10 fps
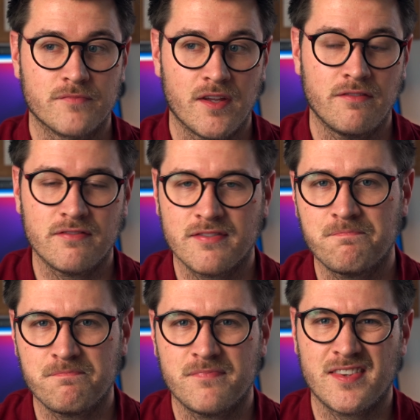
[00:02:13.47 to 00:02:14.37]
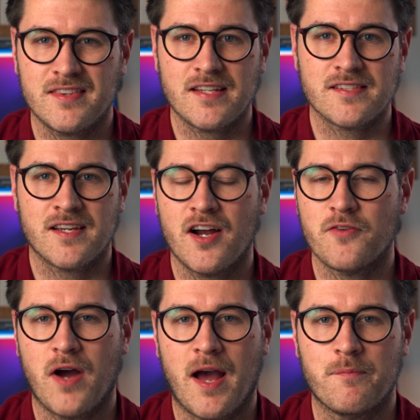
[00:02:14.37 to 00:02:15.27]
And that's kind
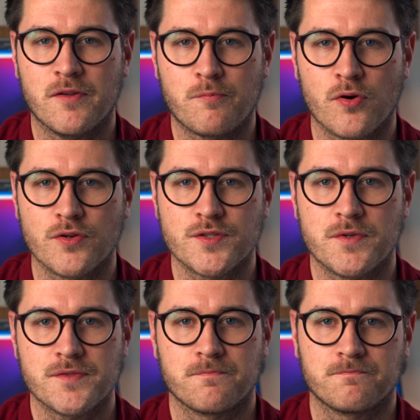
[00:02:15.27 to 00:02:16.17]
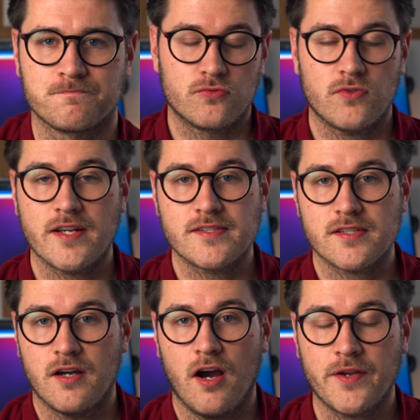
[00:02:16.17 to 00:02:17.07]
of what Apple have brought to us. Right,
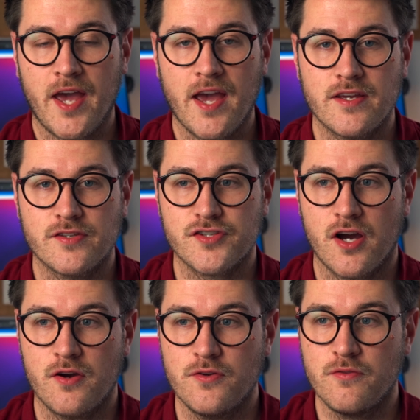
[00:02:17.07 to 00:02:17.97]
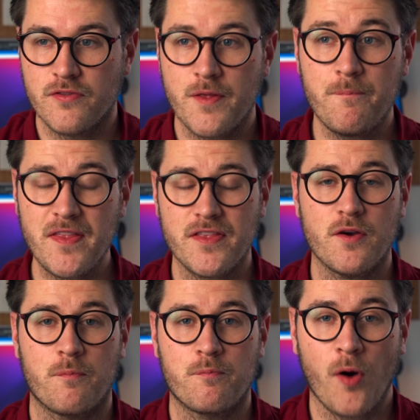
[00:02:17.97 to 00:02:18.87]
okay, so the bit that
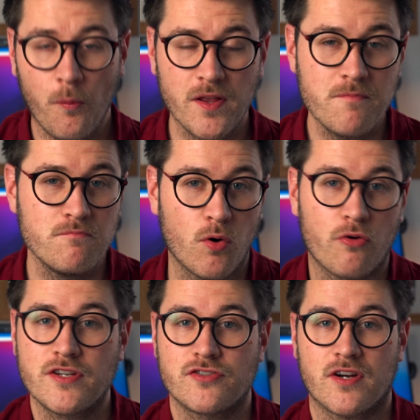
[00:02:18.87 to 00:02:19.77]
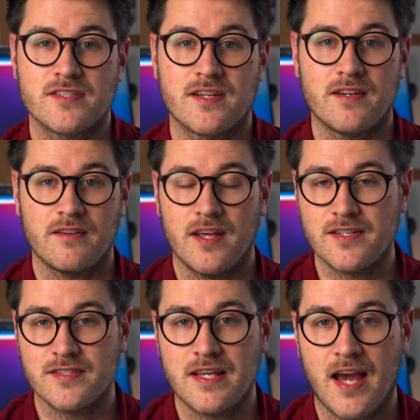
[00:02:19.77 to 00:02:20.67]
you're probably more interested in
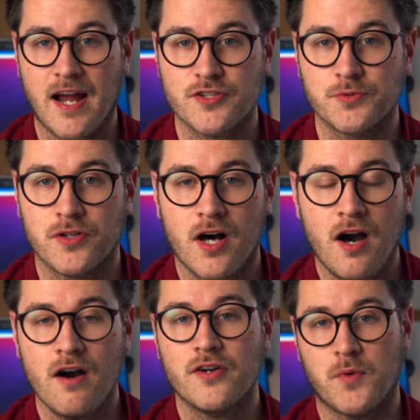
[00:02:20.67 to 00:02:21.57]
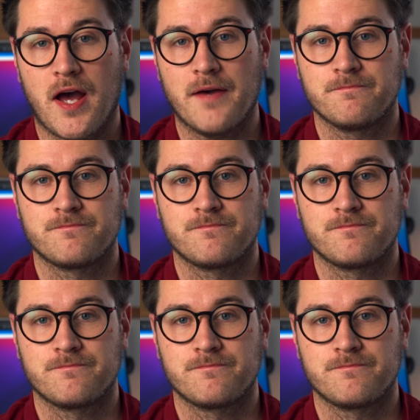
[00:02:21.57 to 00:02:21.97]
is the actual hardware.